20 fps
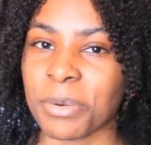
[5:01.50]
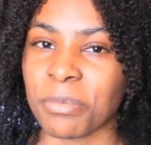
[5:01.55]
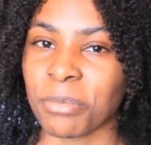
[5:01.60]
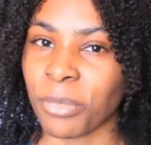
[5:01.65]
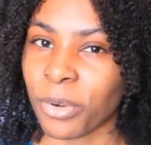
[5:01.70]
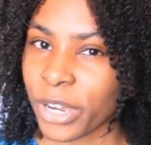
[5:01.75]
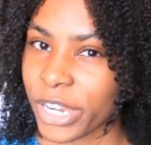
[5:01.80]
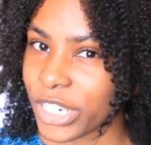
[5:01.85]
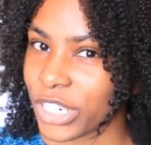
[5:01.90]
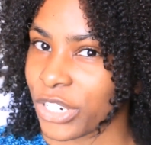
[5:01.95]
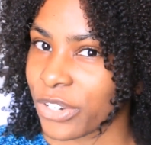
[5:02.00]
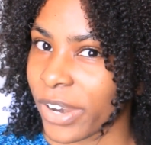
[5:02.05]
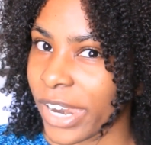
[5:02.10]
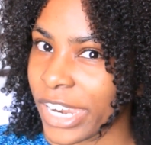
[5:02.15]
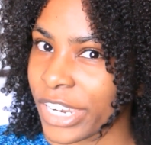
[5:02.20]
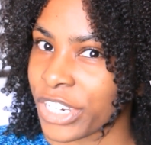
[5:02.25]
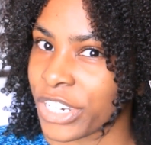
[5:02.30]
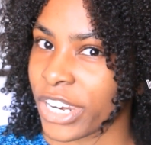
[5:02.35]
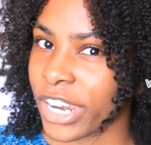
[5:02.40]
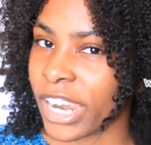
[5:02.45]

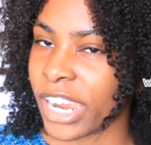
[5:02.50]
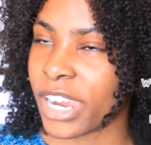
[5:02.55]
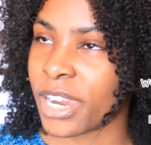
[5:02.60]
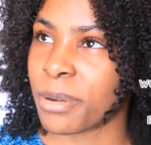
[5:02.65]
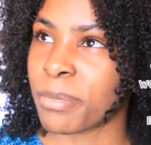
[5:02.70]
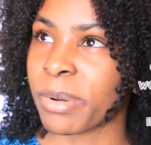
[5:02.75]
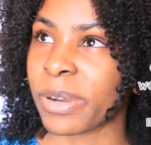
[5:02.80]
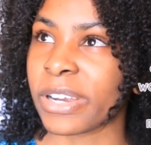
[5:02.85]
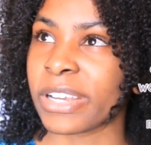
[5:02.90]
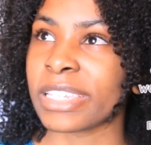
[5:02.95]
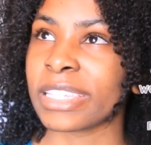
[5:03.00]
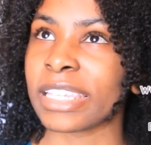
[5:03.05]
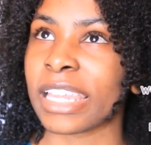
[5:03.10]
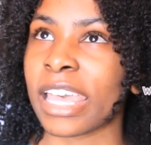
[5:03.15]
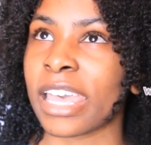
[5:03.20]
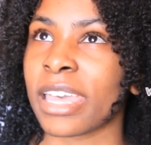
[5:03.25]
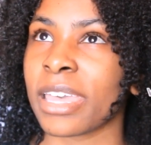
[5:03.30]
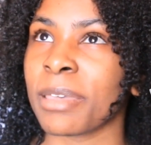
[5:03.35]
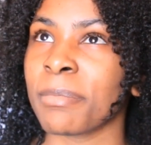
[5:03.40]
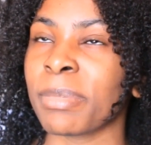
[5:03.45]
moisturize your hair per
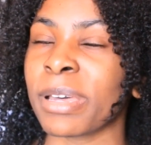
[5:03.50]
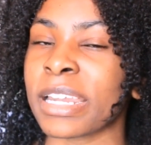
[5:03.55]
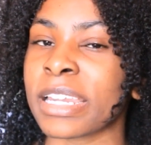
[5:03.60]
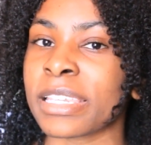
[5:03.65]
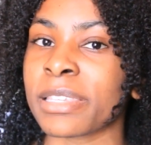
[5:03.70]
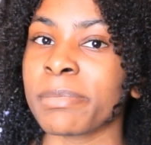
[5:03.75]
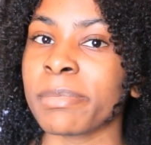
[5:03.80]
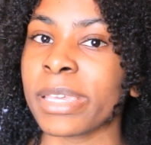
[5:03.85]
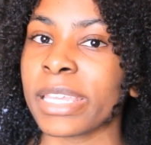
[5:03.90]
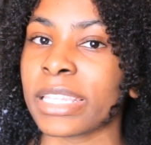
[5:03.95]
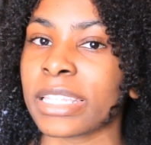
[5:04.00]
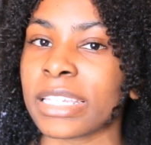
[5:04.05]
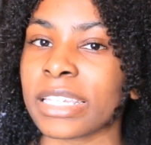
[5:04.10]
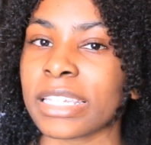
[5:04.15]
se, but it's meant